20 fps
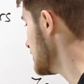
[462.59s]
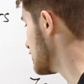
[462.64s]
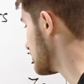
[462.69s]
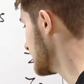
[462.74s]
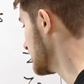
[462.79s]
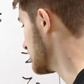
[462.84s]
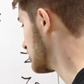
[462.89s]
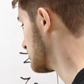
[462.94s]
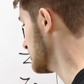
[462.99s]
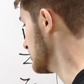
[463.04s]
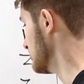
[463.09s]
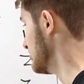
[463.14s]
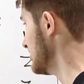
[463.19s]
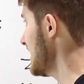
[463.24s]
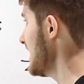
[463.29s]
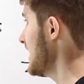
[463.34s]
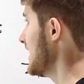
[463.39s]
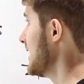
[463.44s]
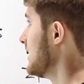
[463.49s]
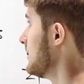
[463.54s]
A transpose
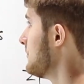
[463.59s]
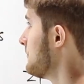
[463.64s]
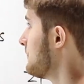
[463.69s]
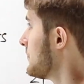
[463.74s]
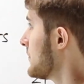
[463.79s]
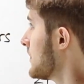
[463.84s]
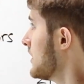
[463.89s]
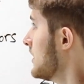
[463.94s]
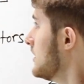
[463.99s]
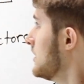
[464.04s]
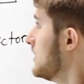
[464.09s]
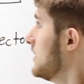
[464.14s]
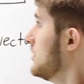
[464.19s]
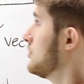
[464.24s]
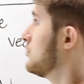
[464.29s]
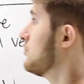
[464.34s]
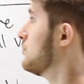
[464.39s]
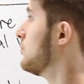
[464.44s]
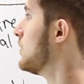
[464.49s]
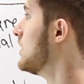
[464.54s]
A
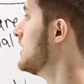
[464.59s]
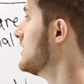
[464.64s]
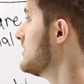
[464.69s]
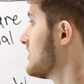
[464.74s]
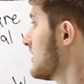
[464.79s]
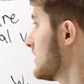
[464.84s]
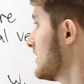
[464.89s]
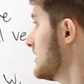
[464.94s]
is ones